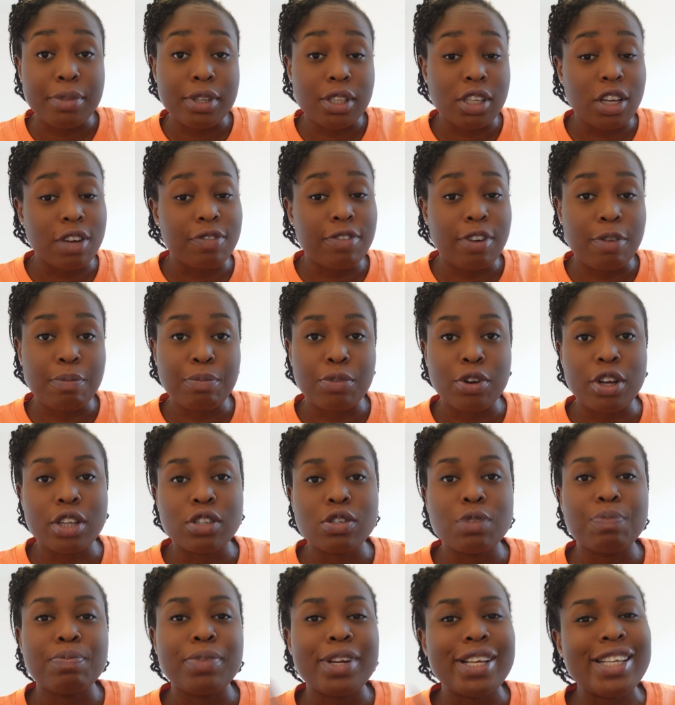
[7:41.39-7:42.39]
self-employed.
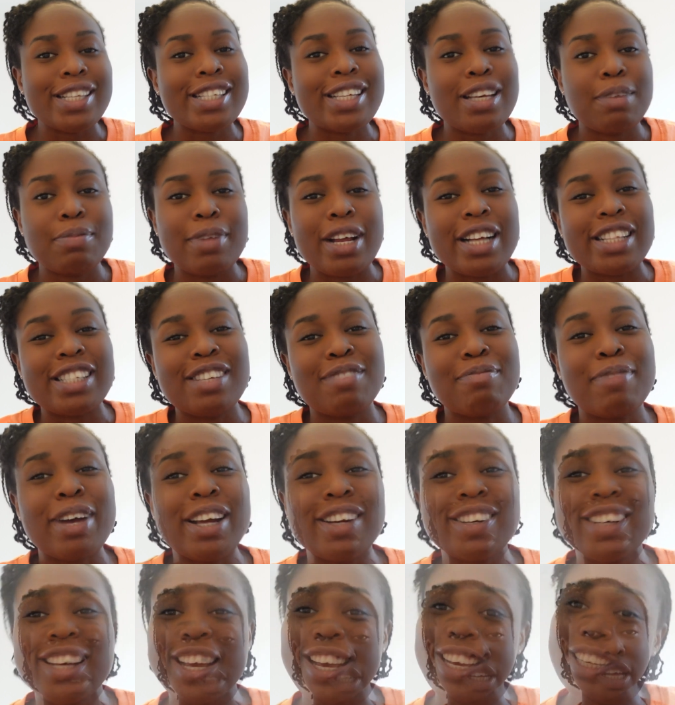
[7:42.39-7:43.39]
So please keep that in
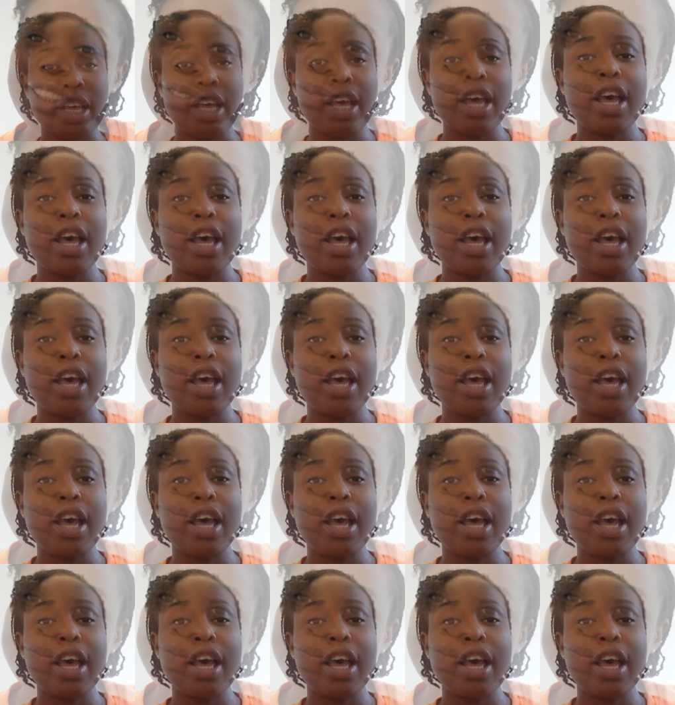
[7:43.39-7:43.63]
mind. Okay,